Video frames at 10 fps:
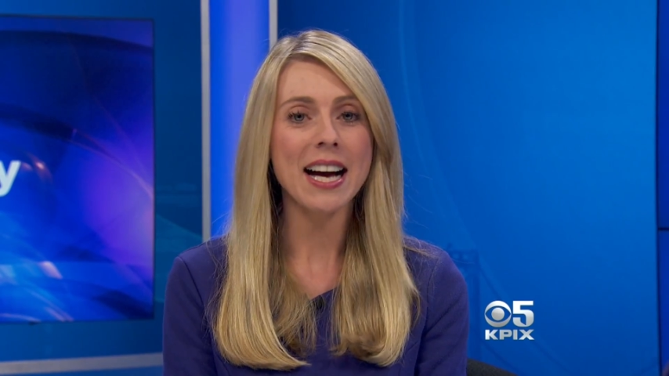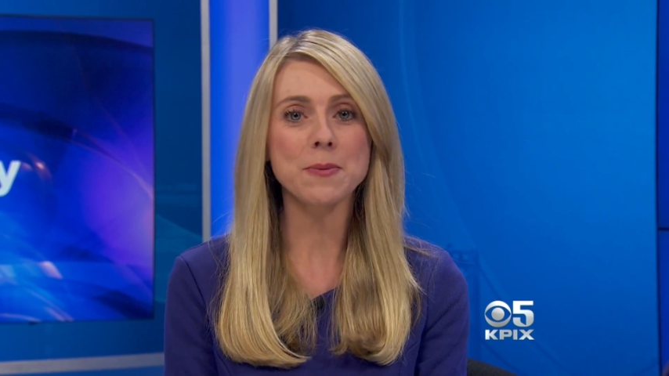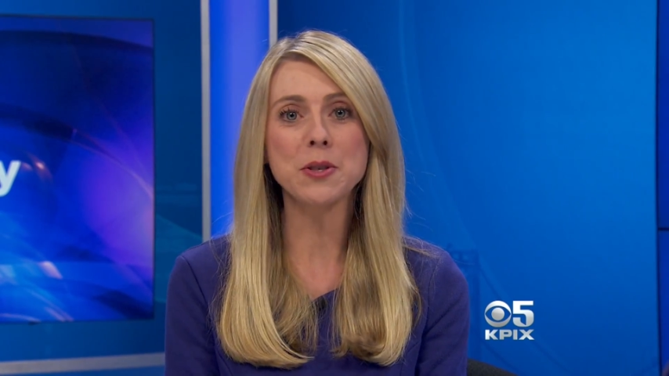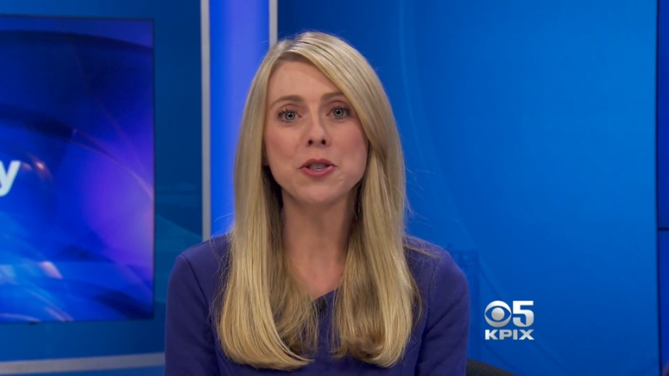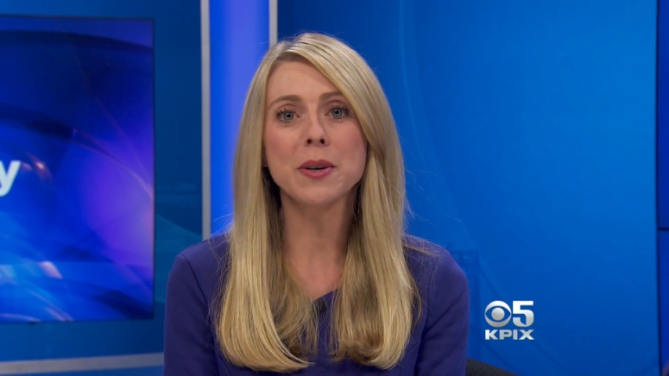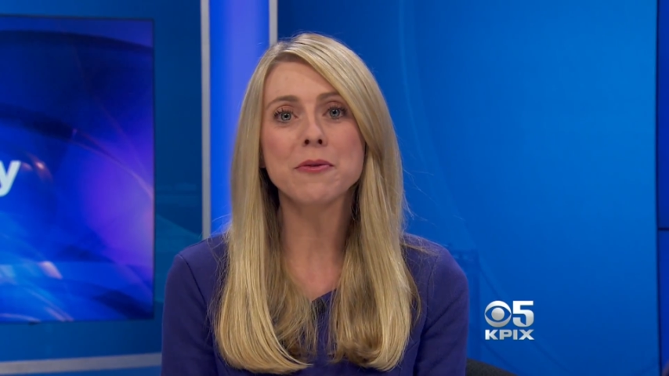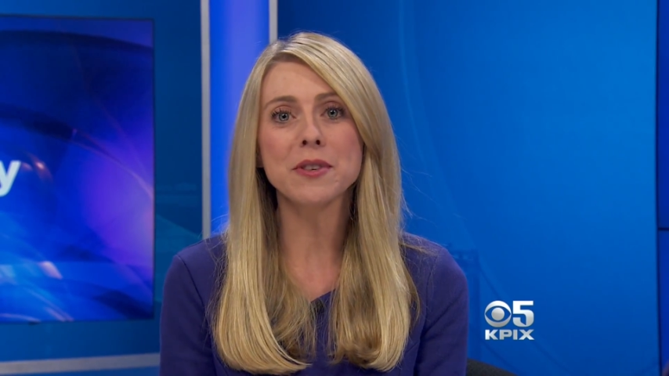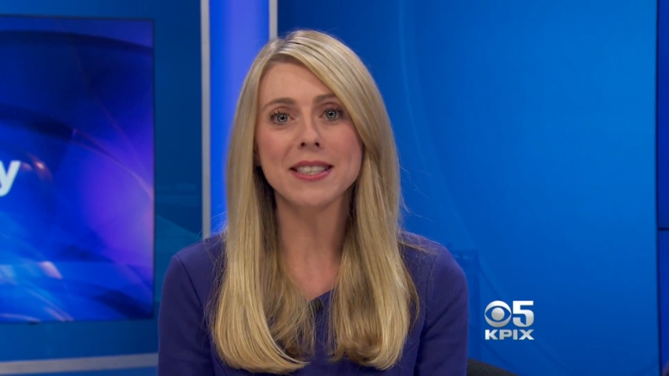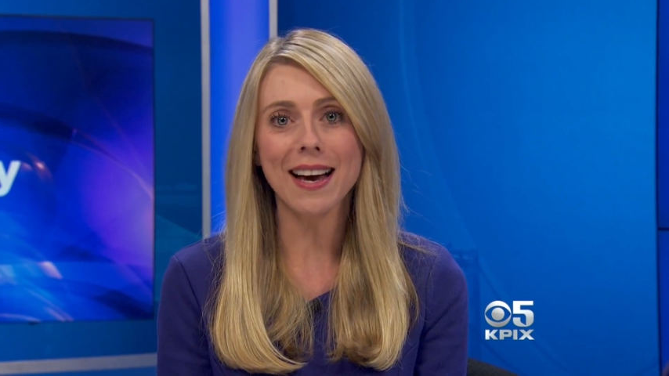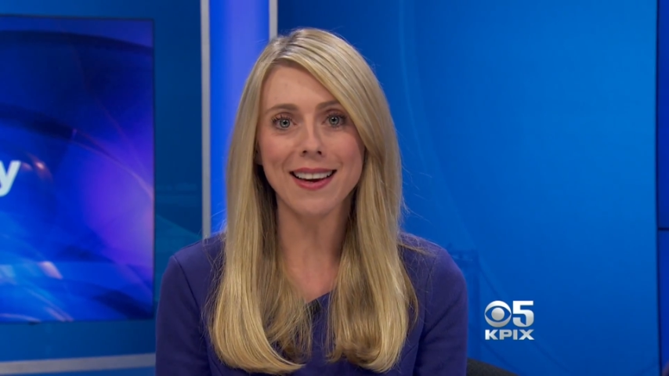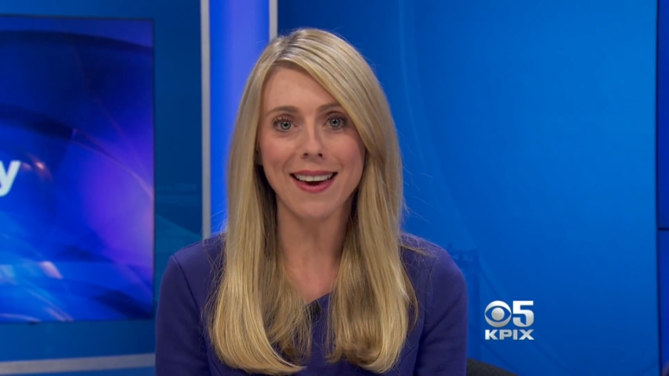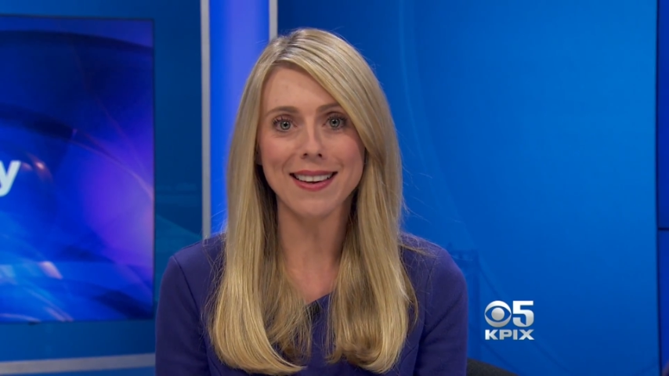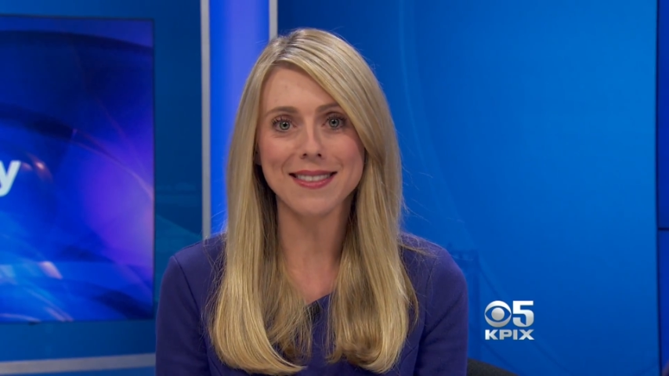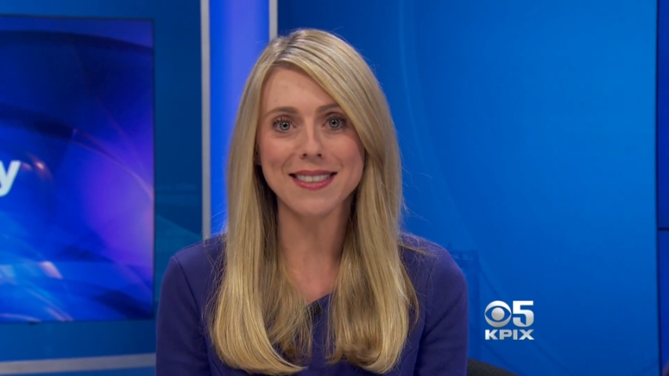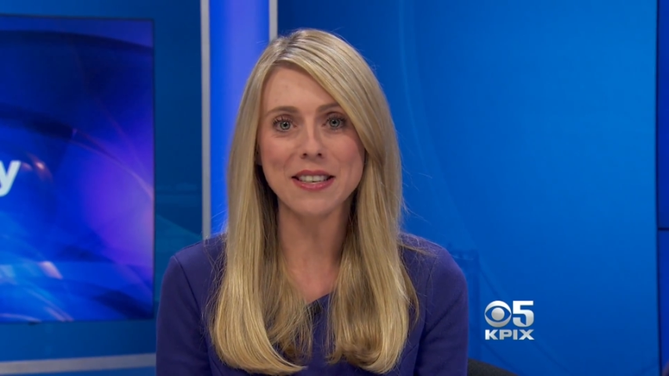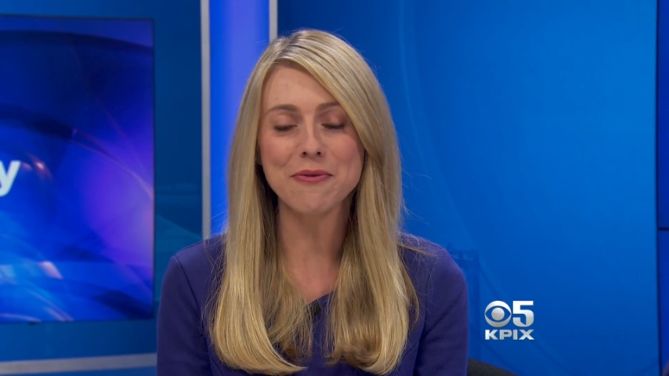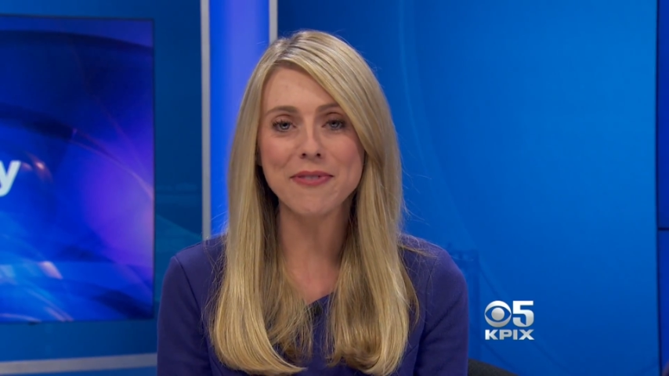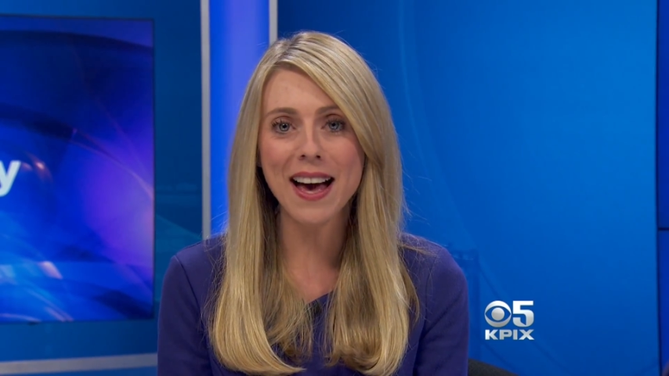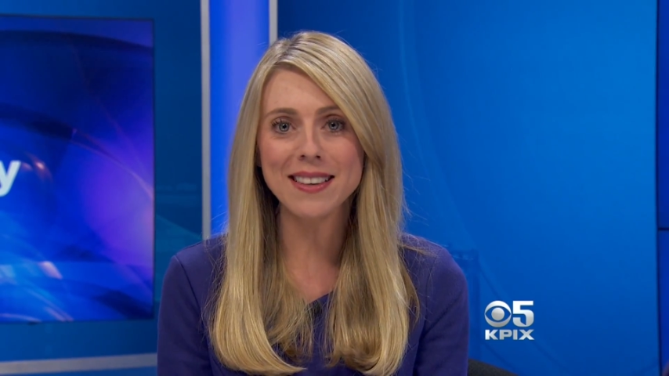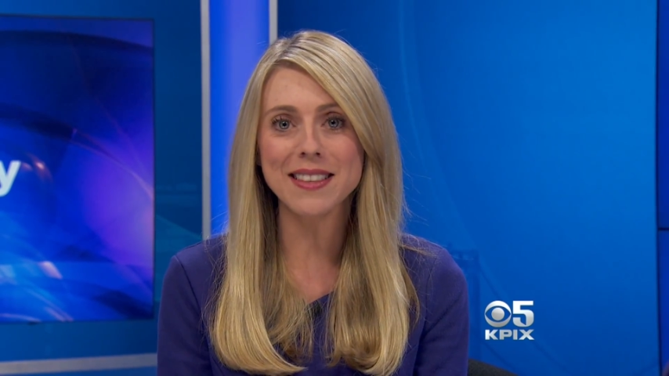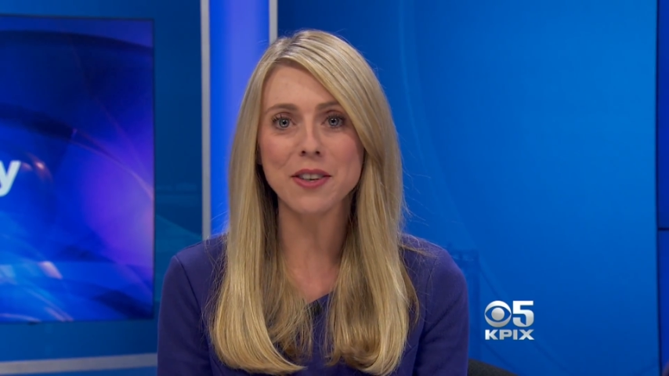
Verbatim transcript: has been doing for decades. In fact,